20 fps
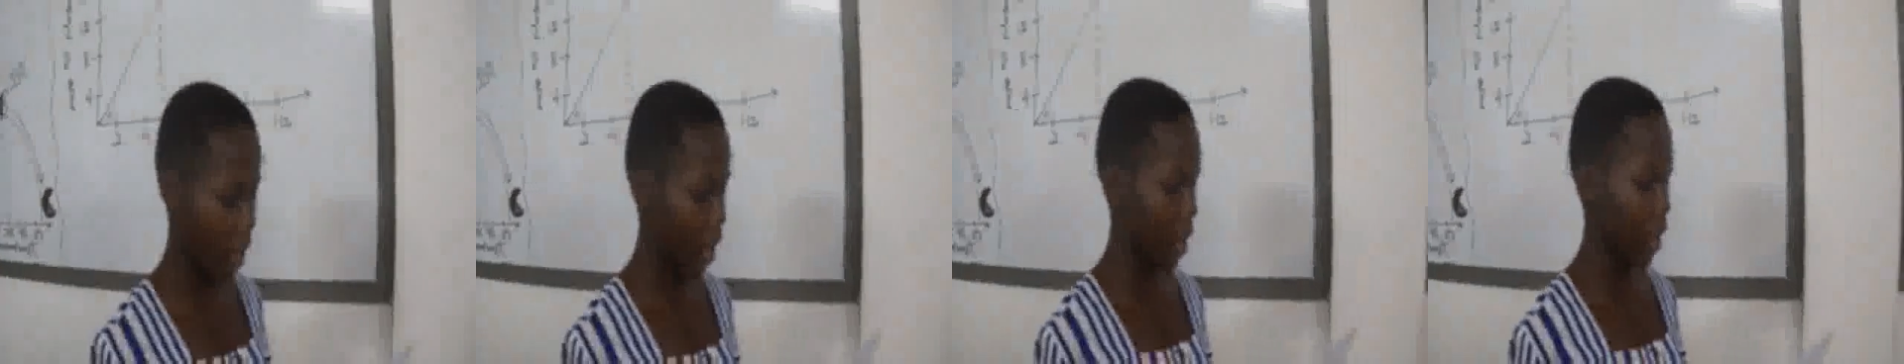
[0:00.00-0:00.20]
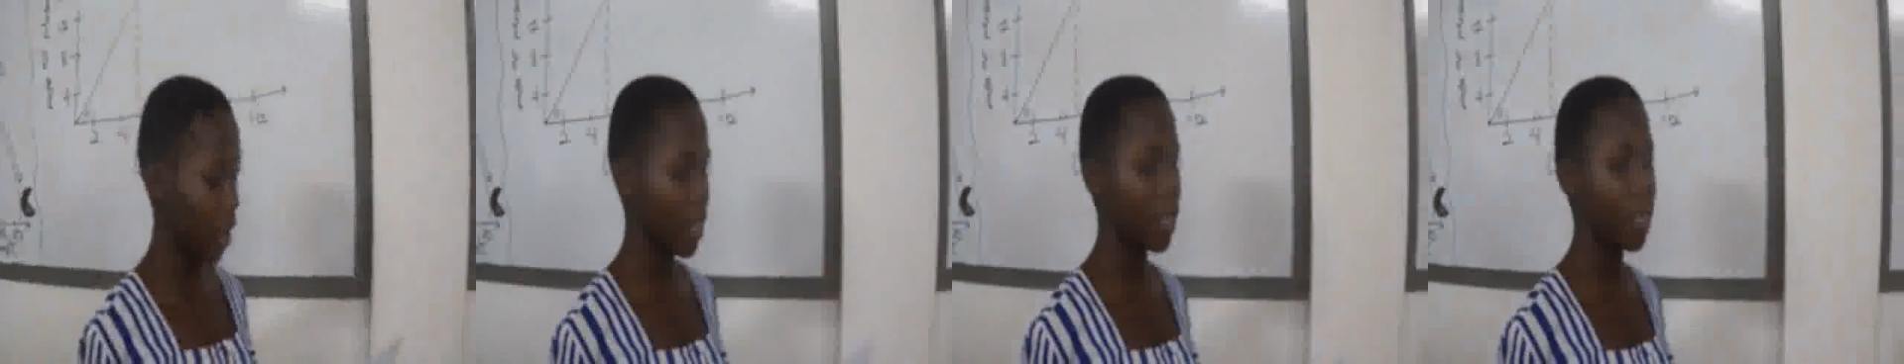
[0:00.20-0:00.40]

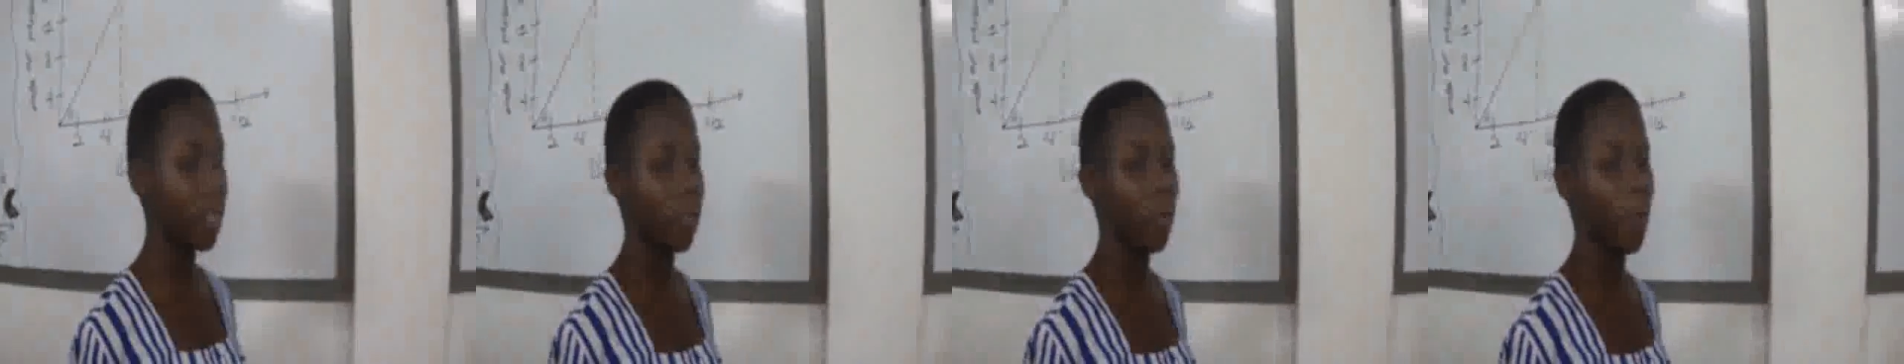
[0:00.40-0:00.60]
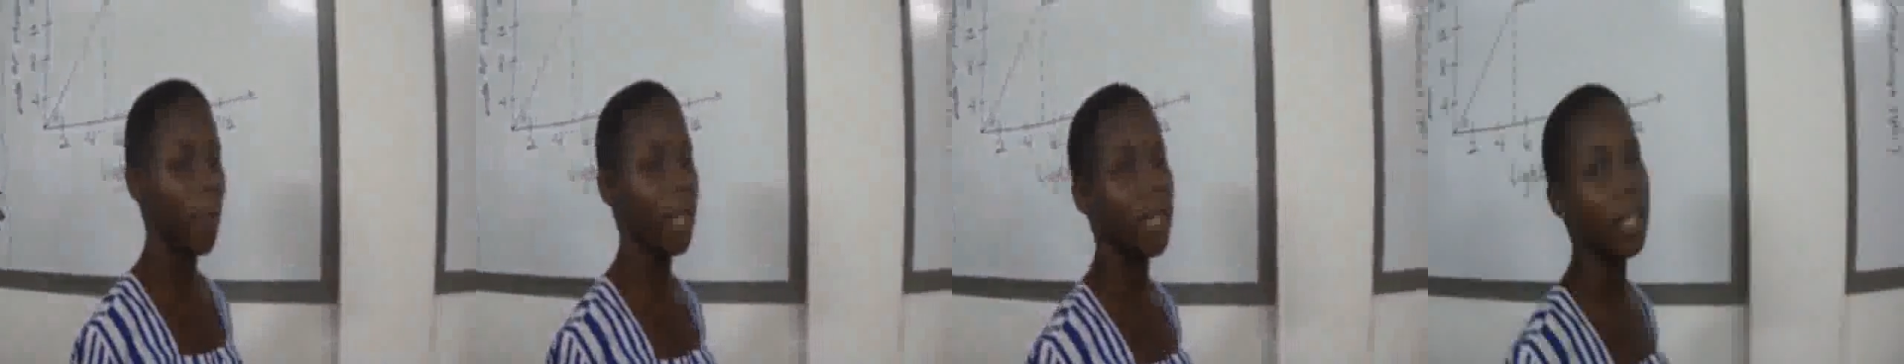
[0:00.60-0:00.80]

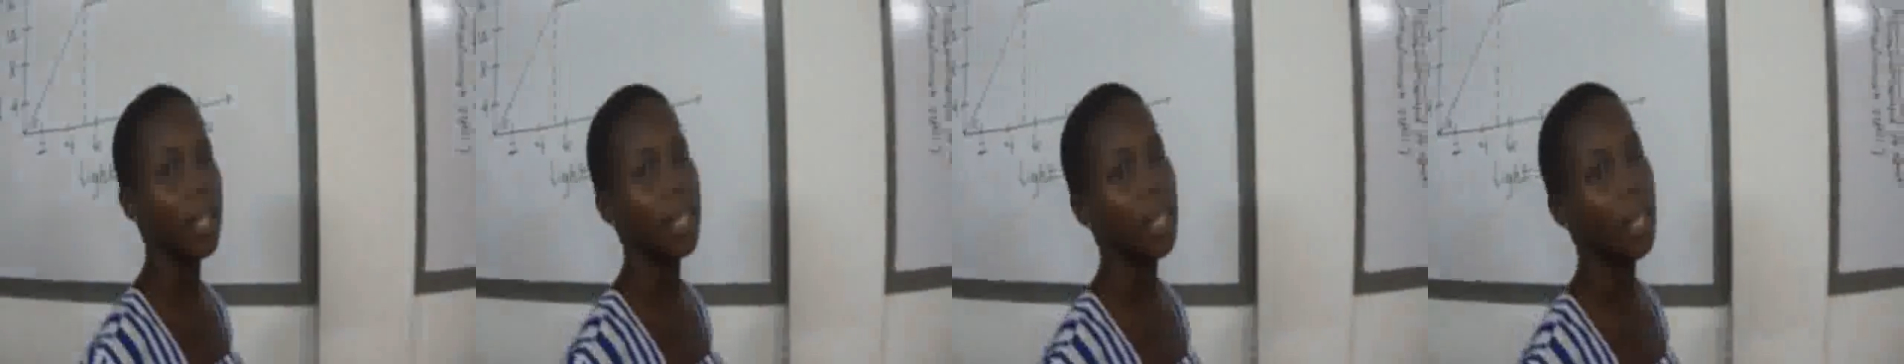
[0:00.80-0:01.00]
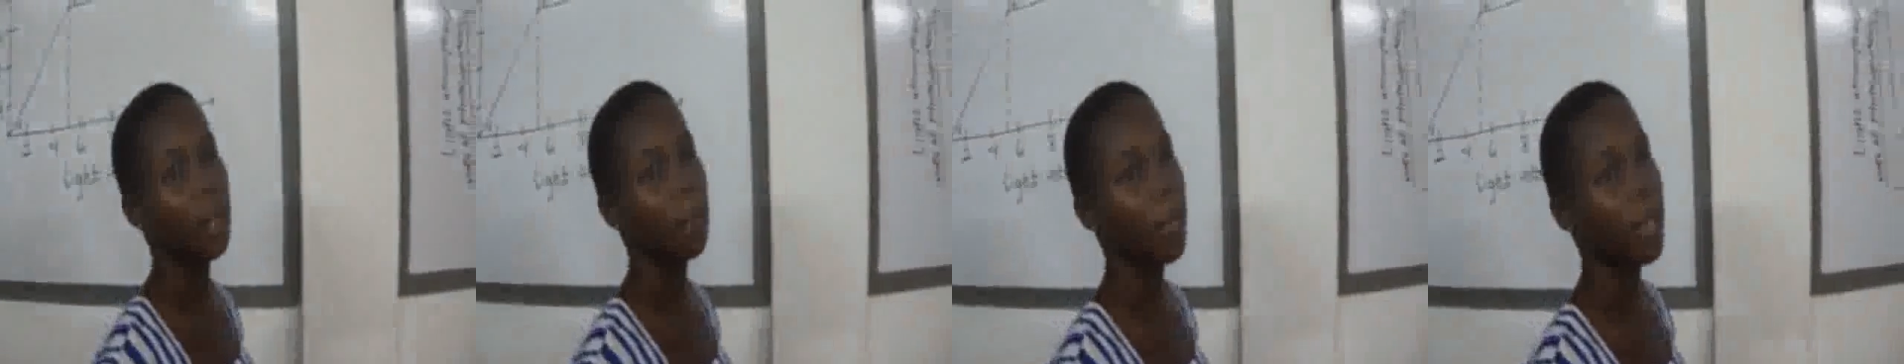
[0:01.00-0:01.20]
its rate
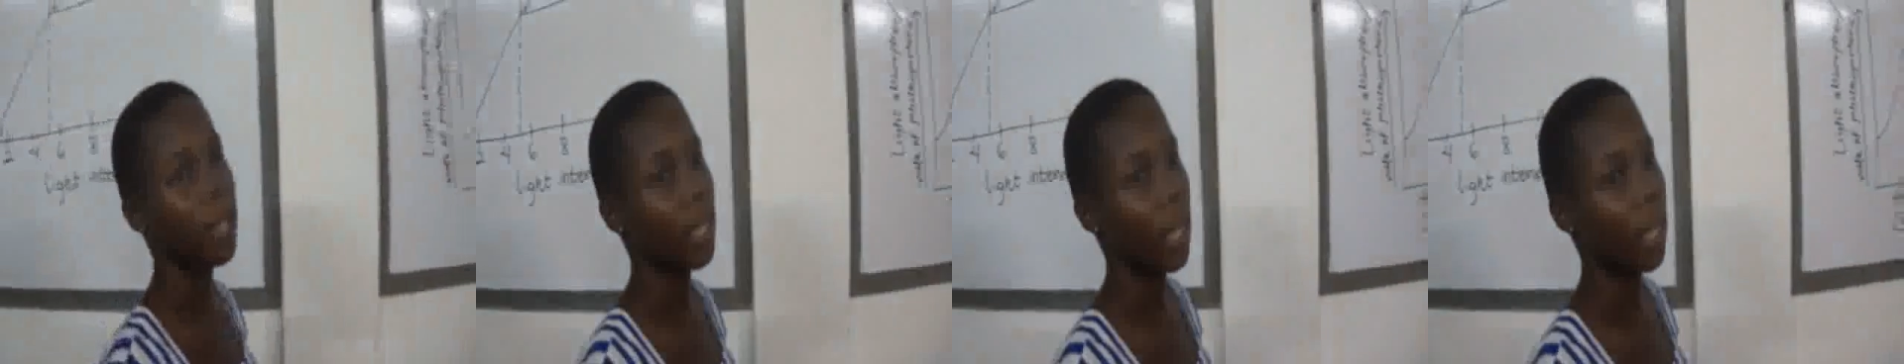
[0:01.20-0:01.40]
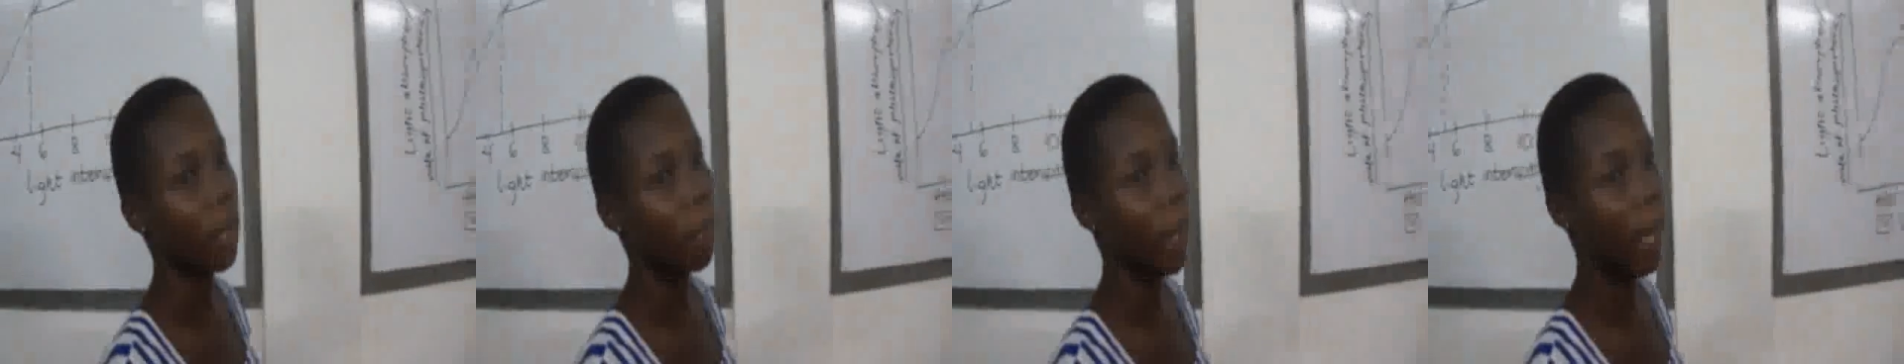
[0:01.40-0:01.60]
is
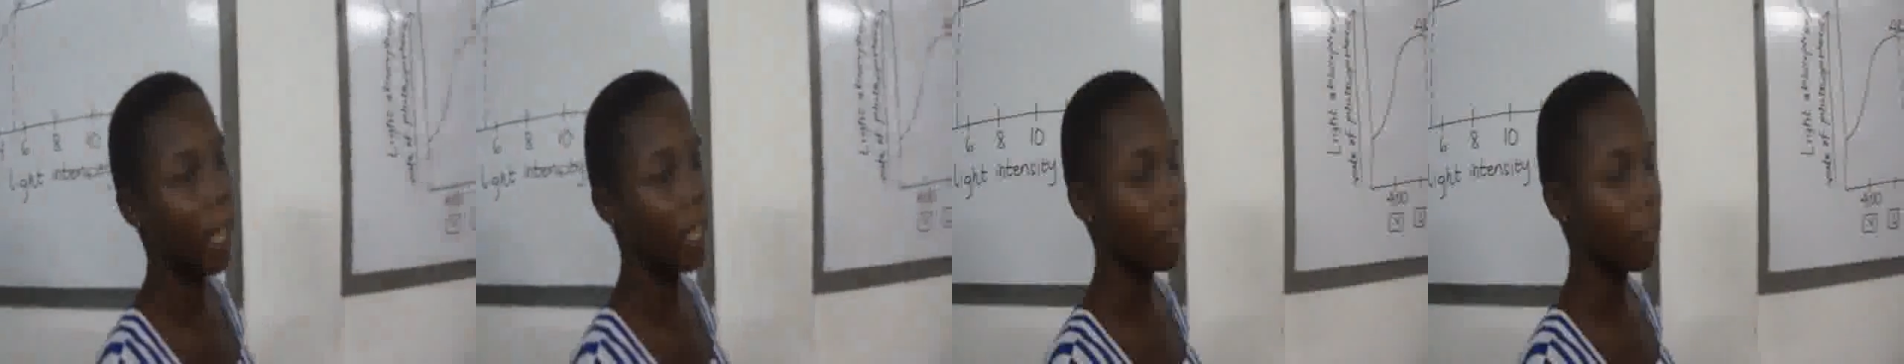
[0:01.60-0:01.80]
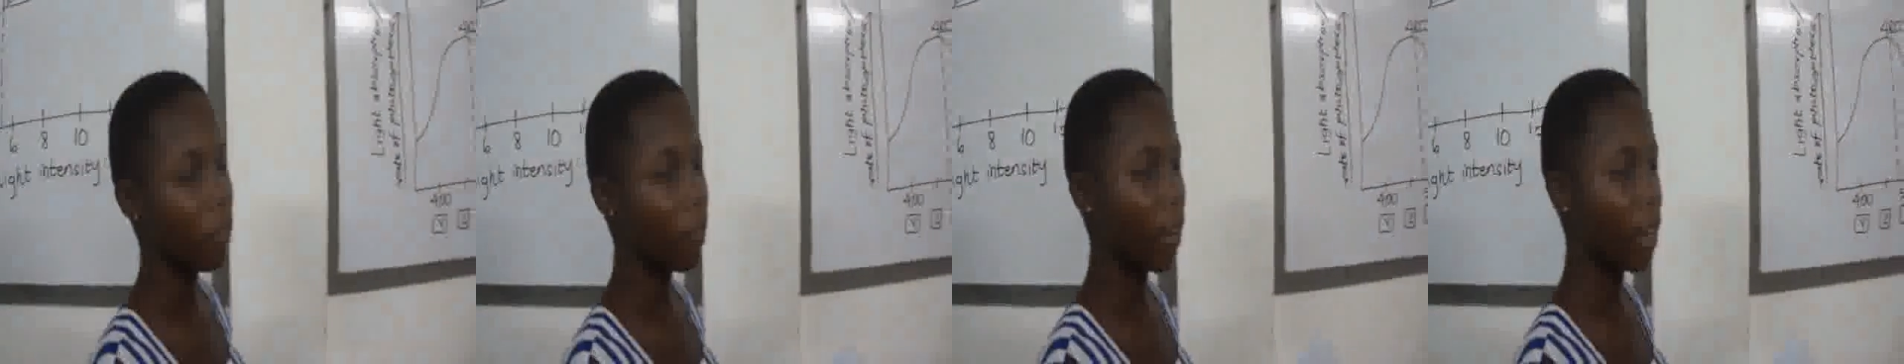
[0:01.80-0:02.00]
limited by
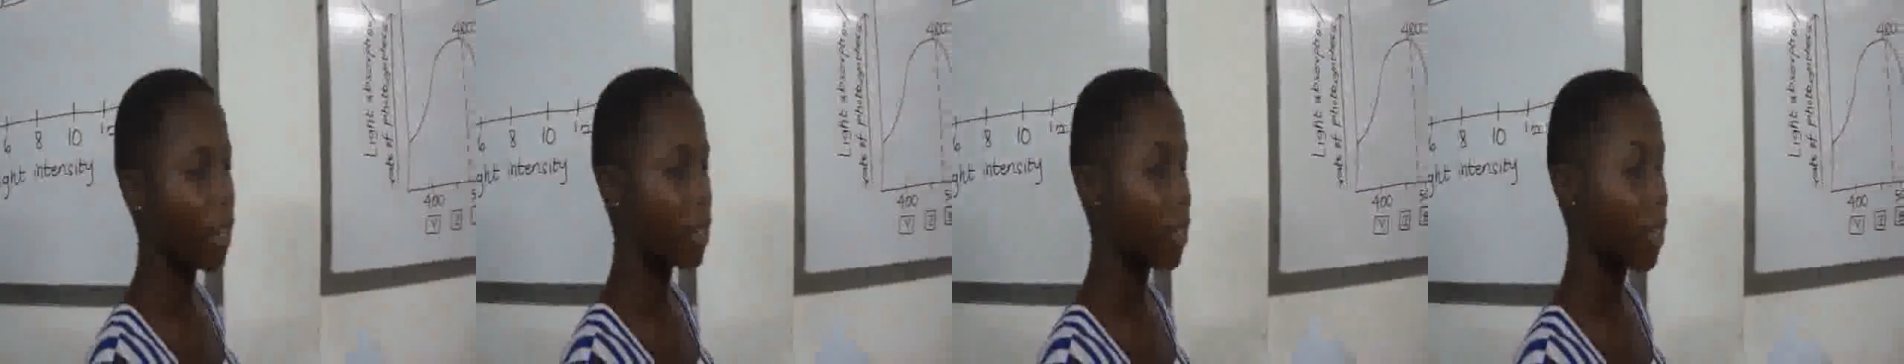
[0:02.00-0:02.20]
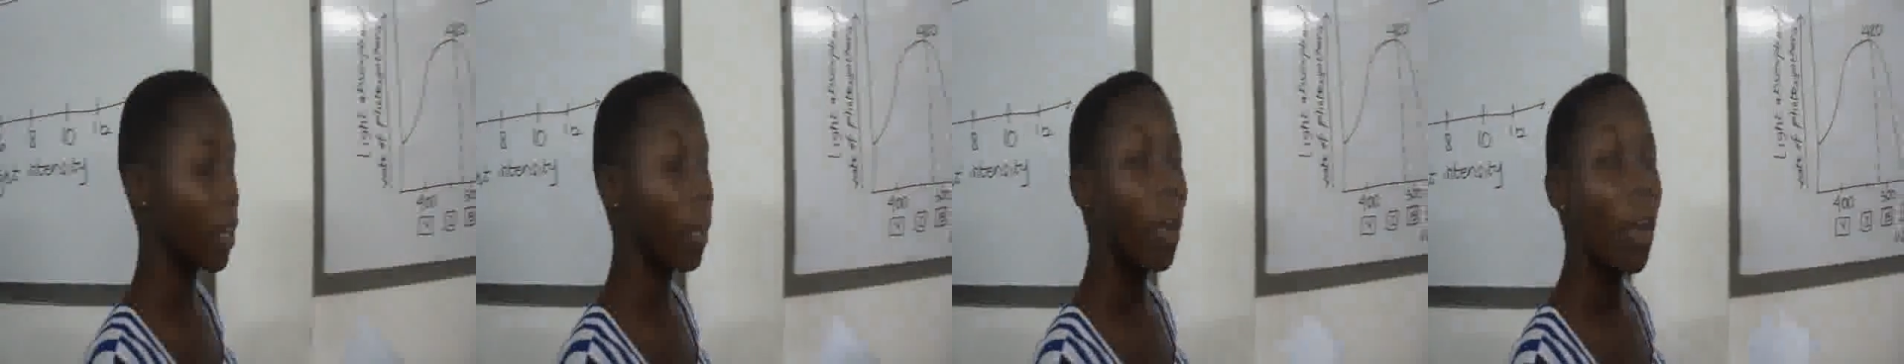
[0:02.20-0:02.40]
the
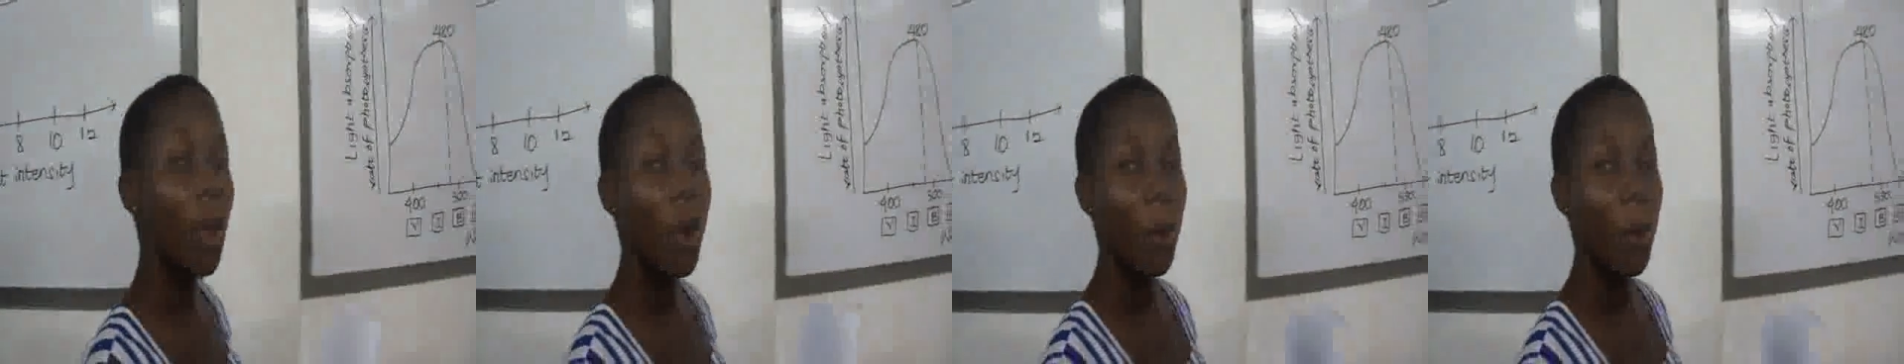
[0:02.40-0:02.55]
factor